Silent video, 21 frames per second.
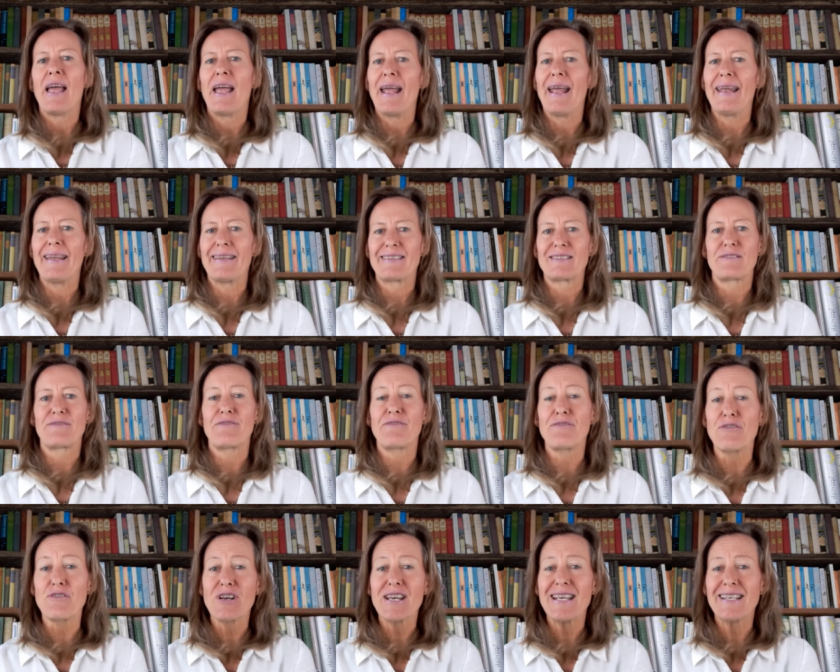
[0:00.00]
it's
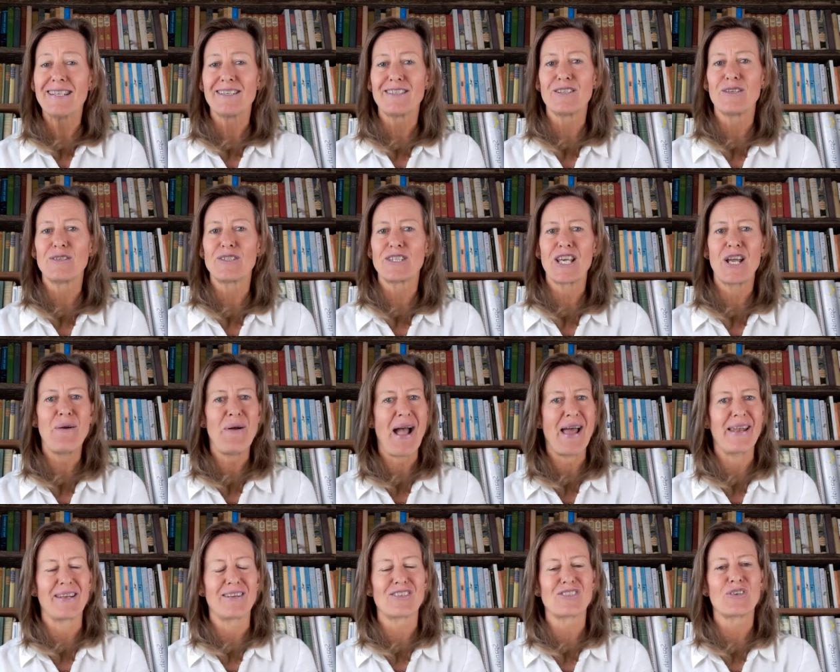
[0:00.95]
free to do so
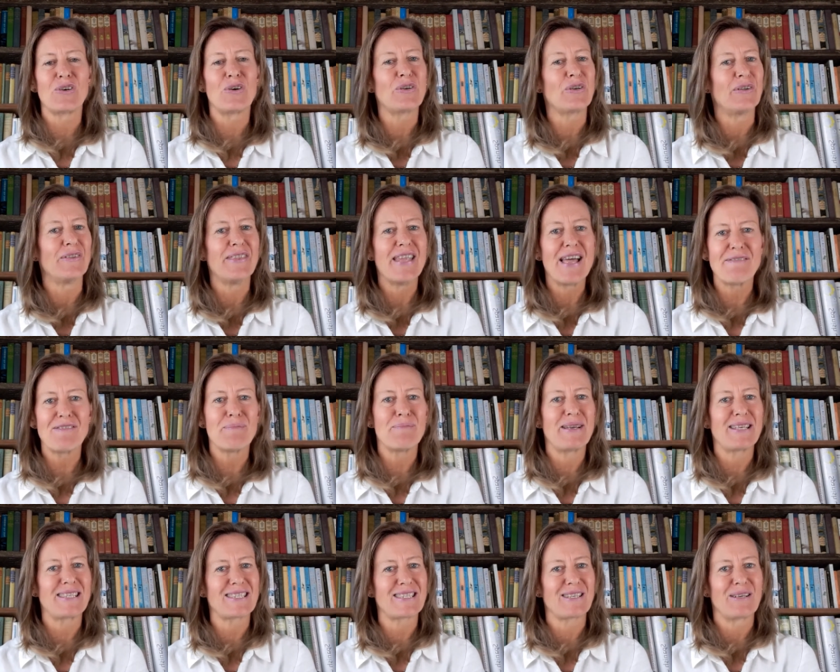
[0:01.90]
and ensure you'll never
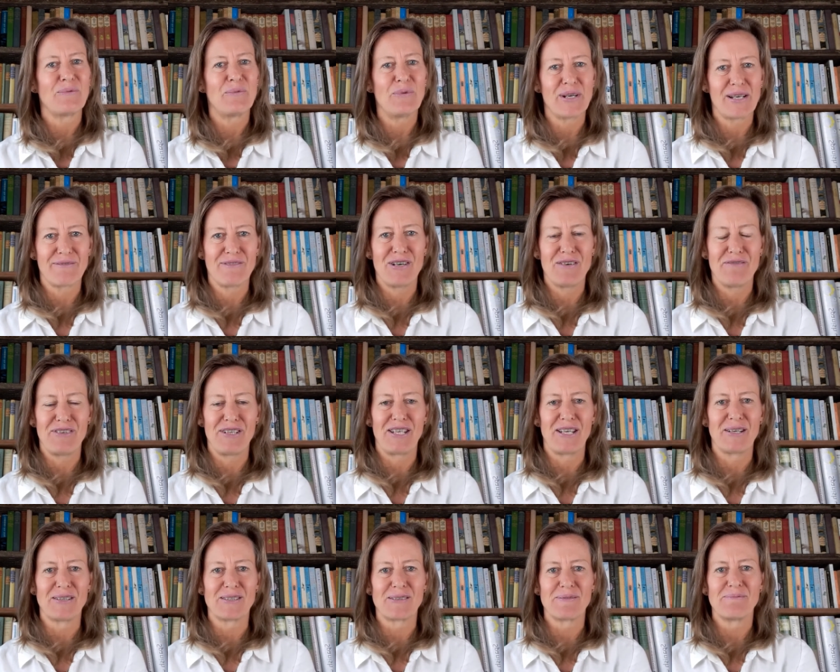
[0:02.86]
miss one of our
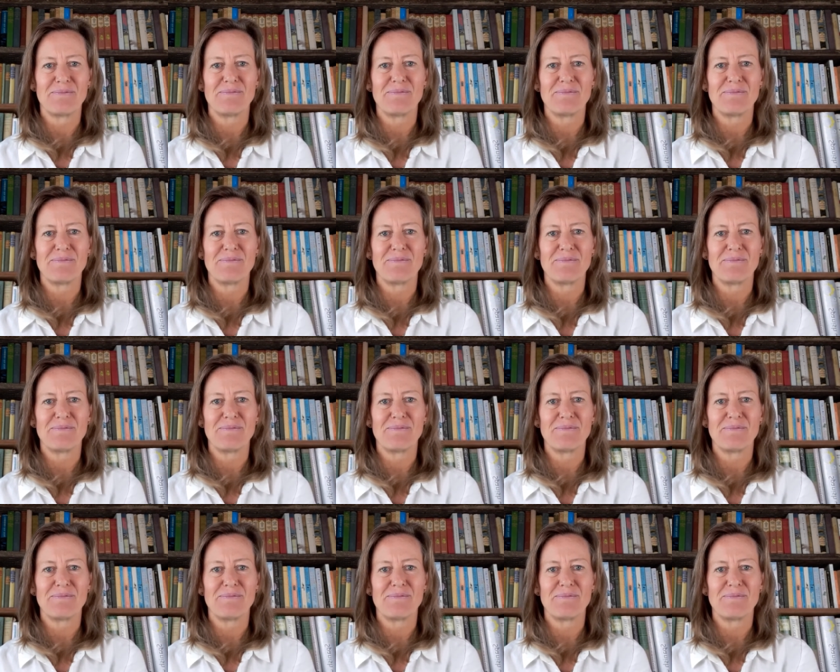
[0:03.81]
videos.